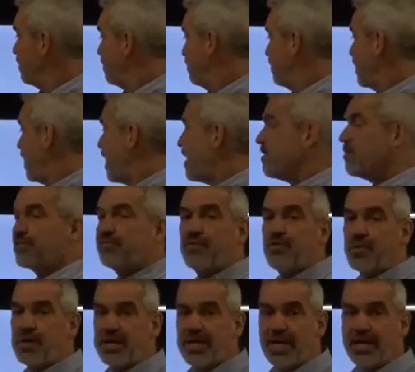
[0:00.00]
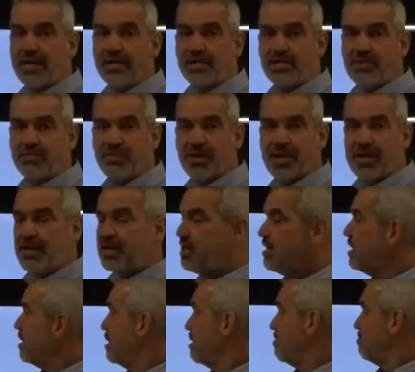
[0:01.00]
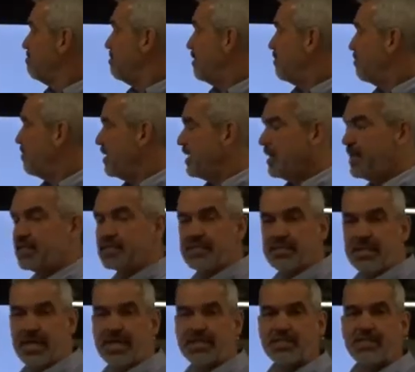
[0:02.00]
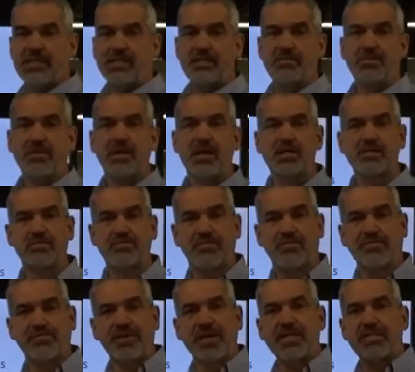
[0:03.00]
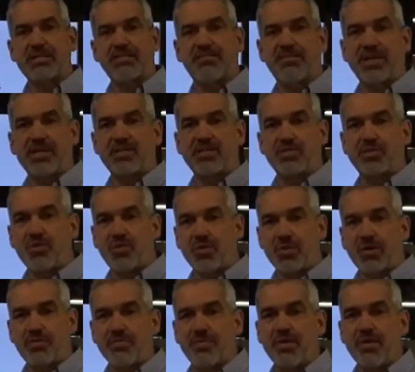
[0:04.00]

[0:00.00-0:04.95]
We can handle 48 just fine, but when it hits 960 because of a phase-to-phase short,